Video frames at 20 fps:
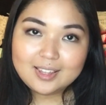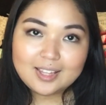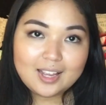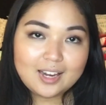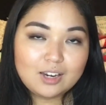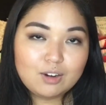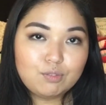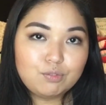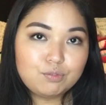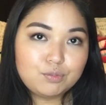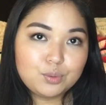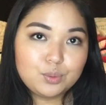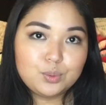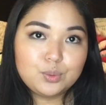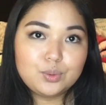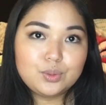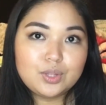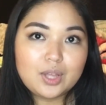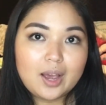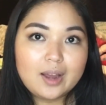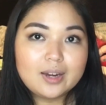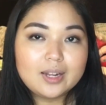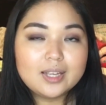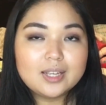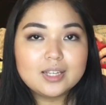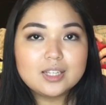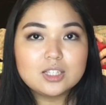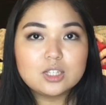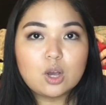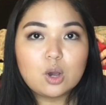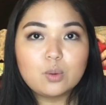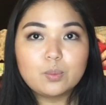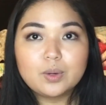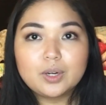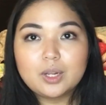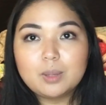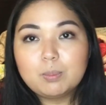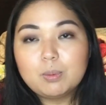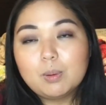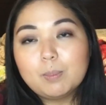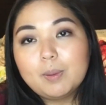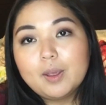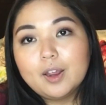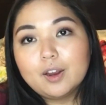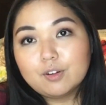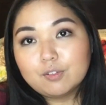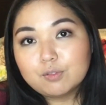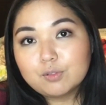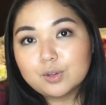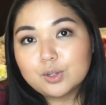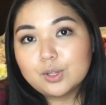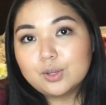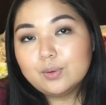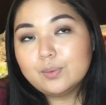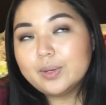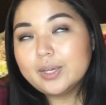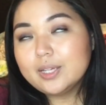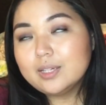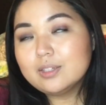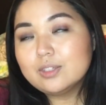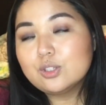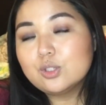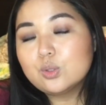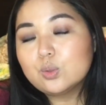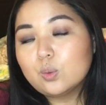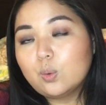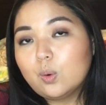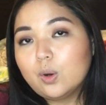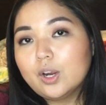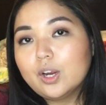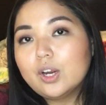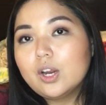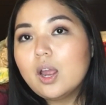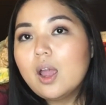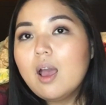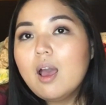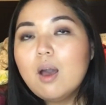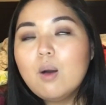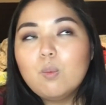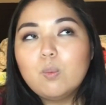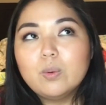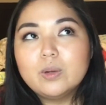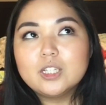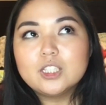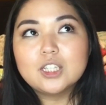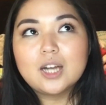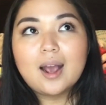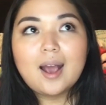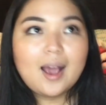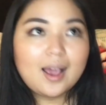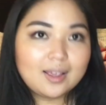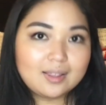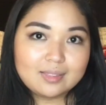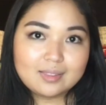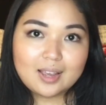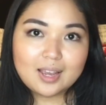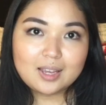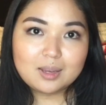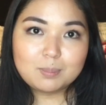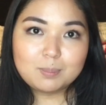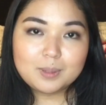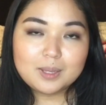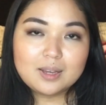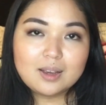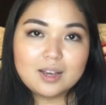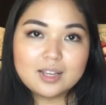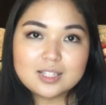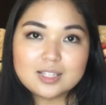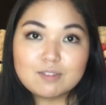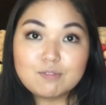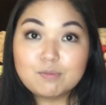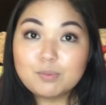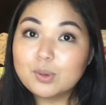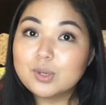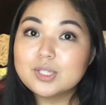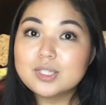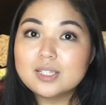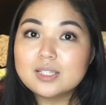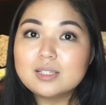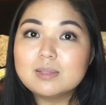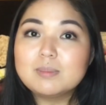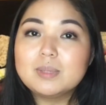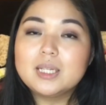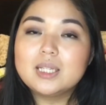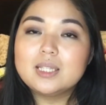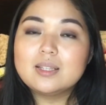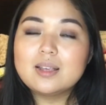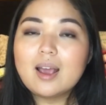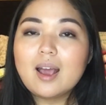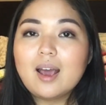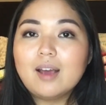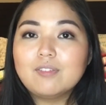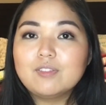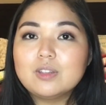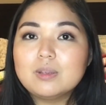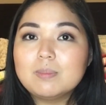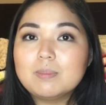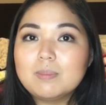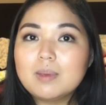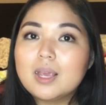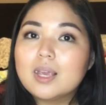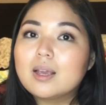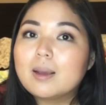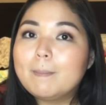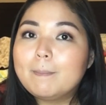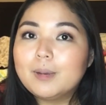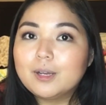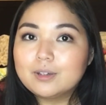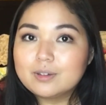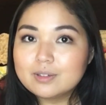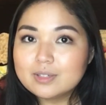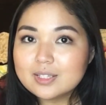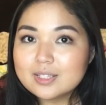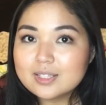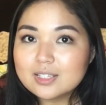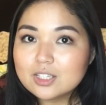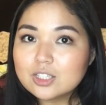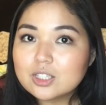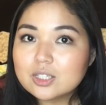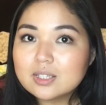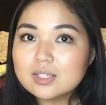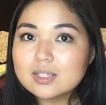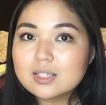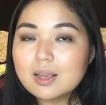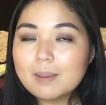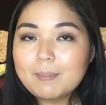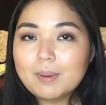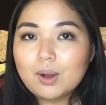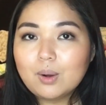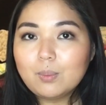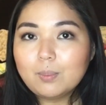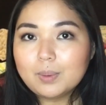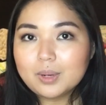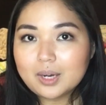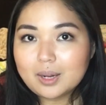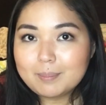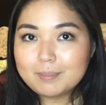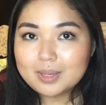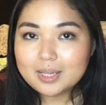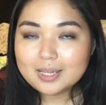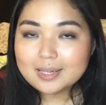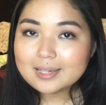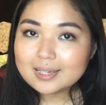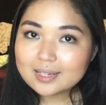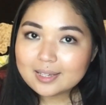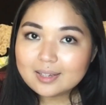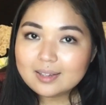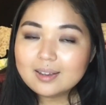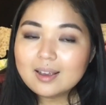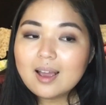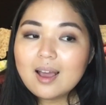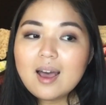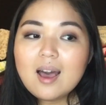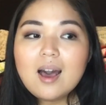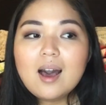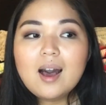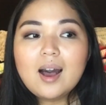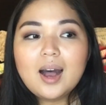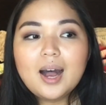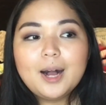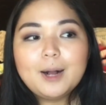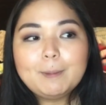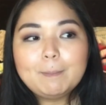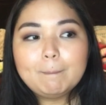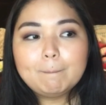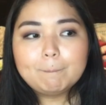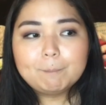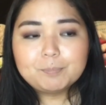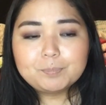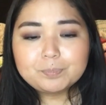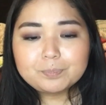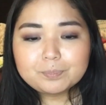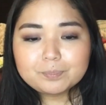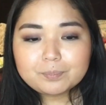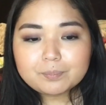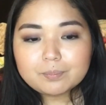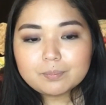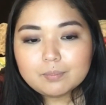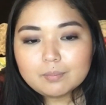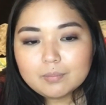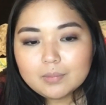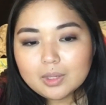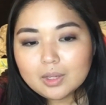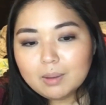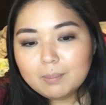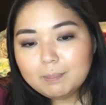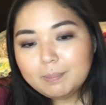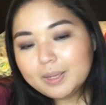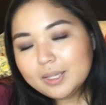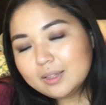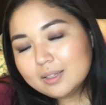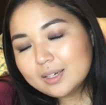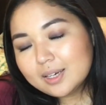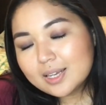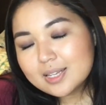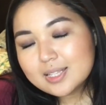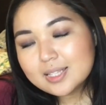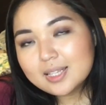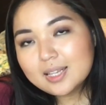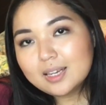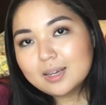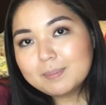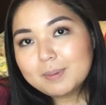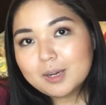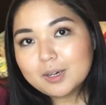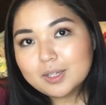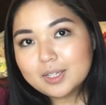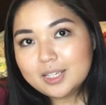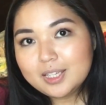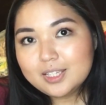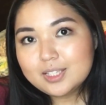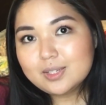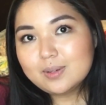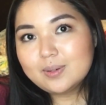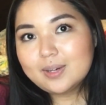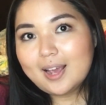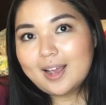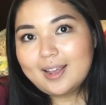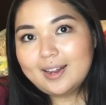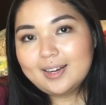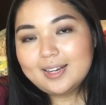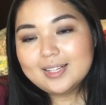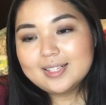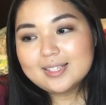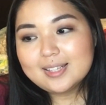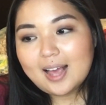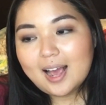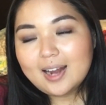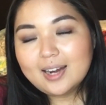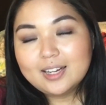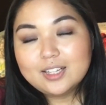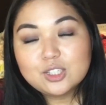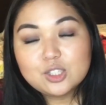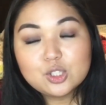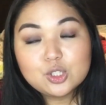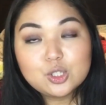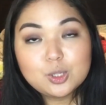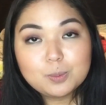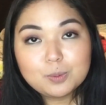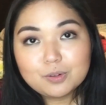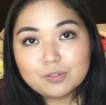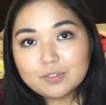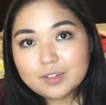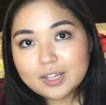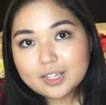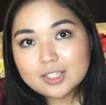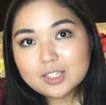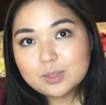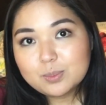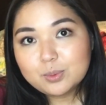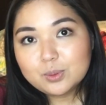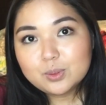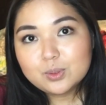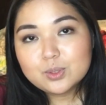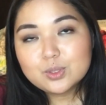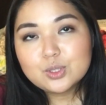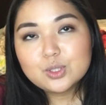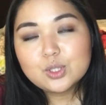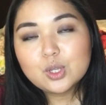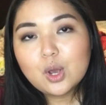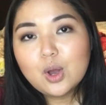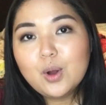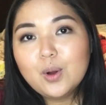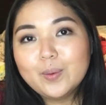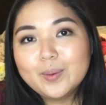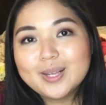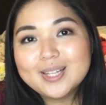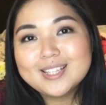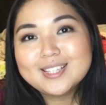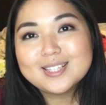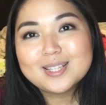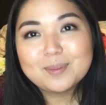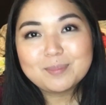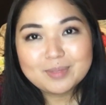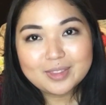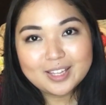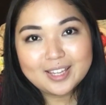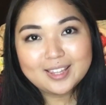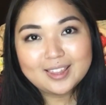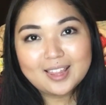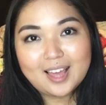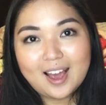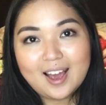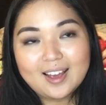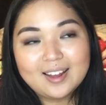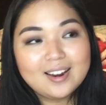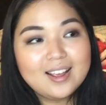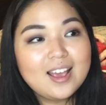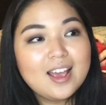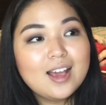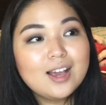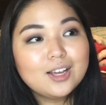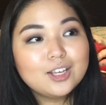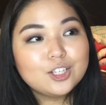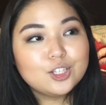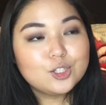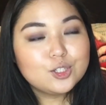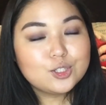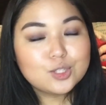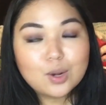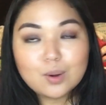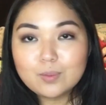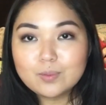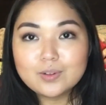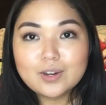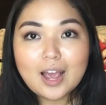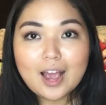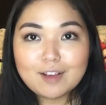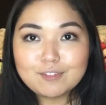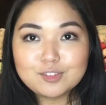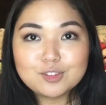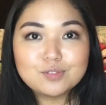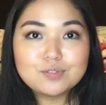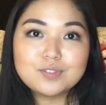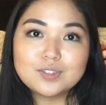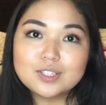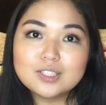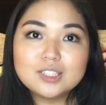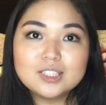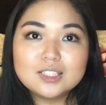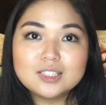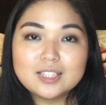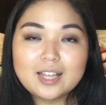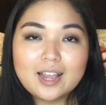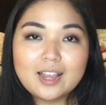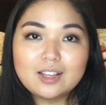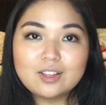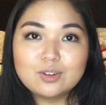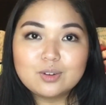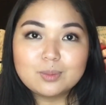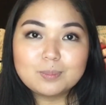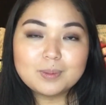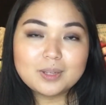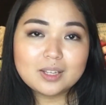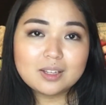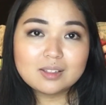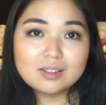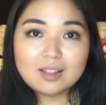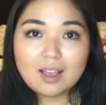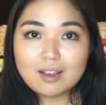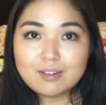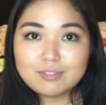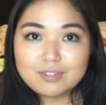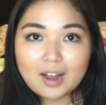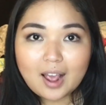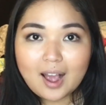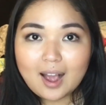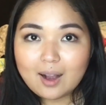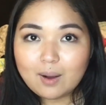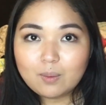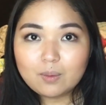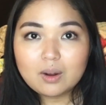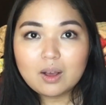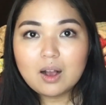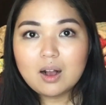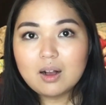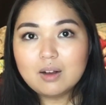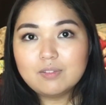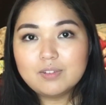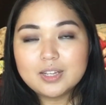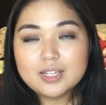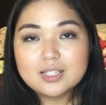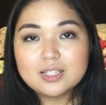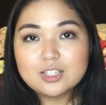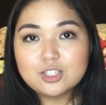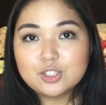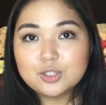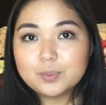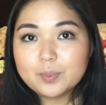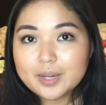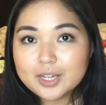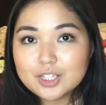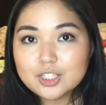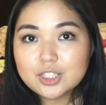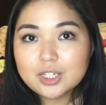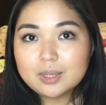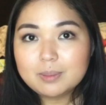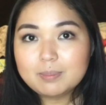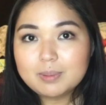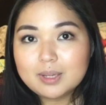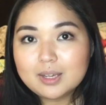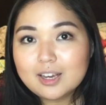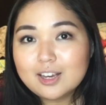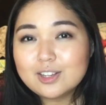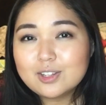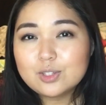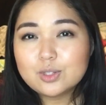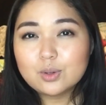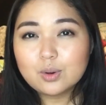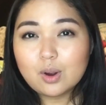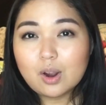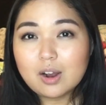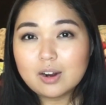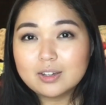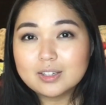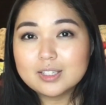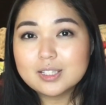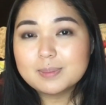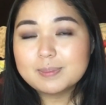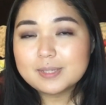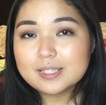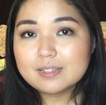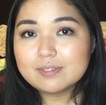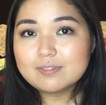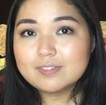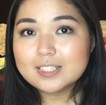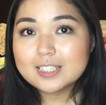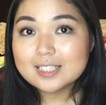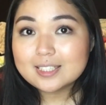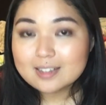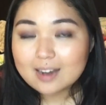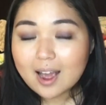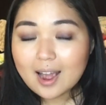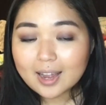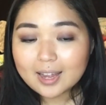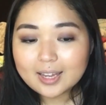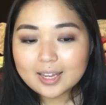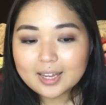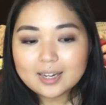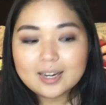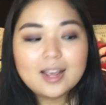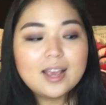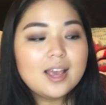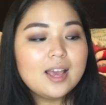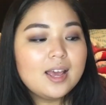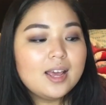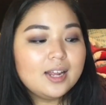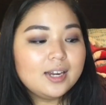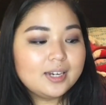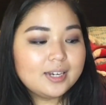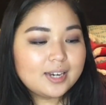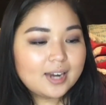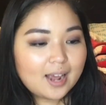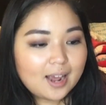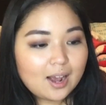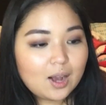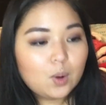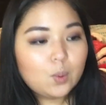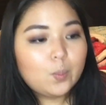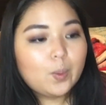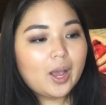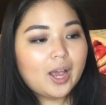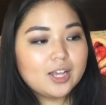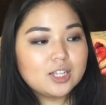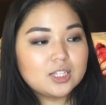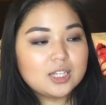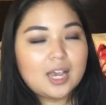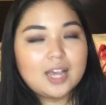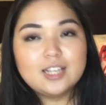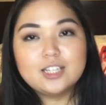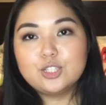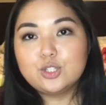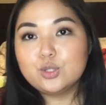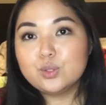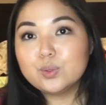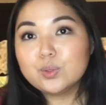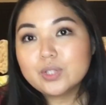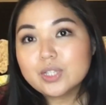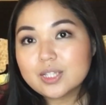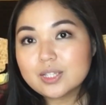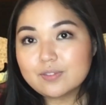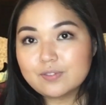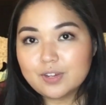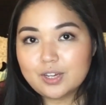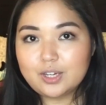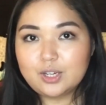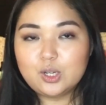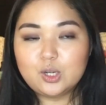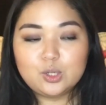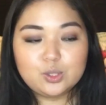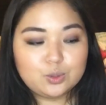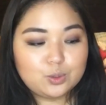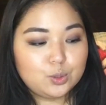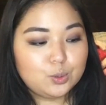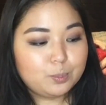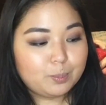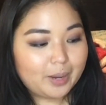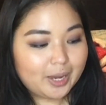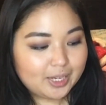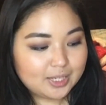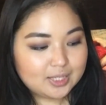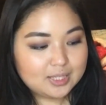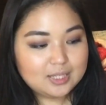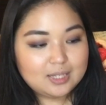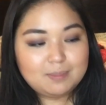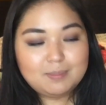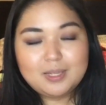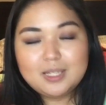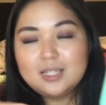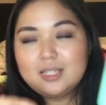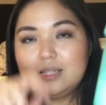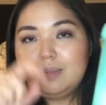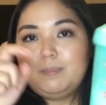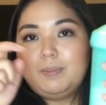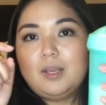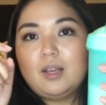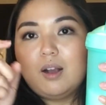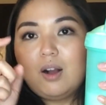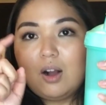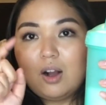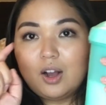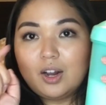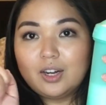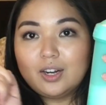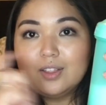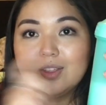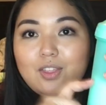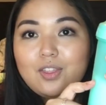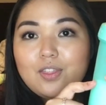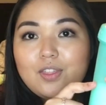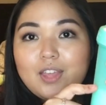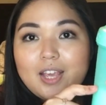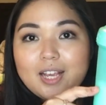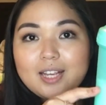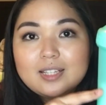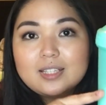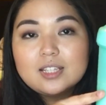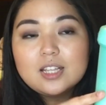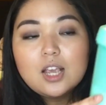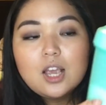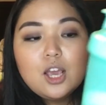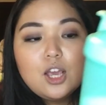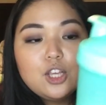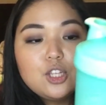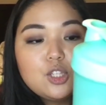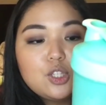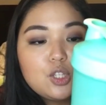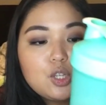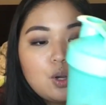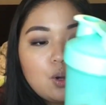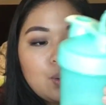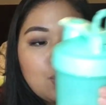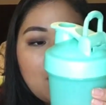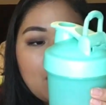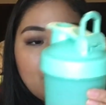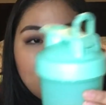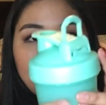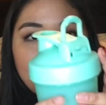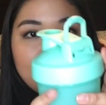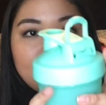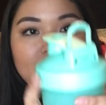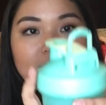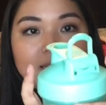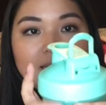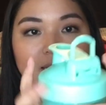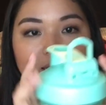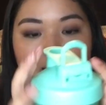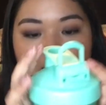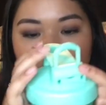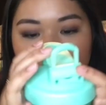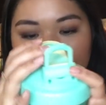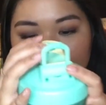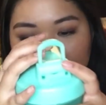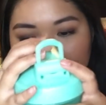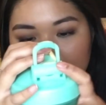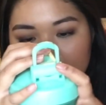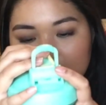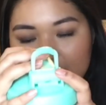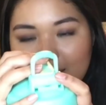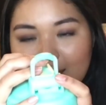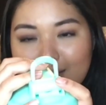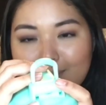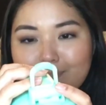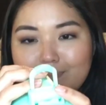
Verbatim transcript: than food that is already prepared for you in store, which I like because it forces me to have to make better decisions about what I'm eating. Um, but the nice thing about a keto diet is that it's super flexible, so it's something that you don't have to feel like you're being left out of a situation because you're on a specific diet. Now, as I do this video, you might see me sipping on this. So this is,